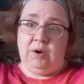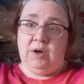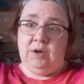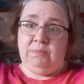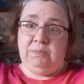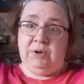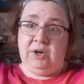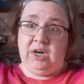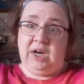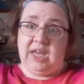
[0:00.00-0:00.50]

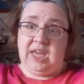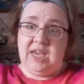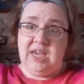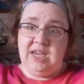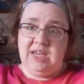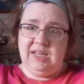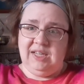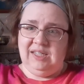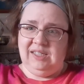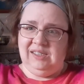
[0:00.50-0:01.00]

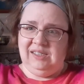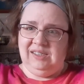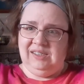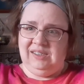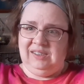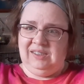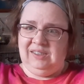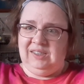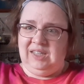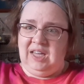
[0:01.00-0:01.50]
Birdie
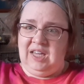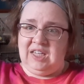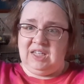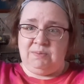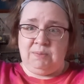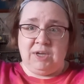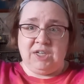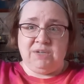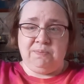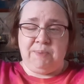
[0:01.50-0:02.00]
is
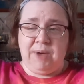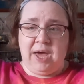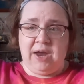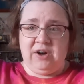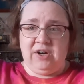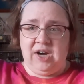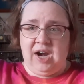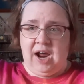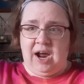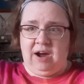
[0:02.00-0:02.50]
much
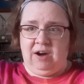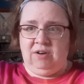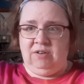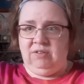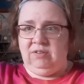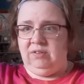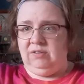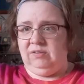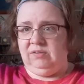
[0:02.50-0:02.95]
better now.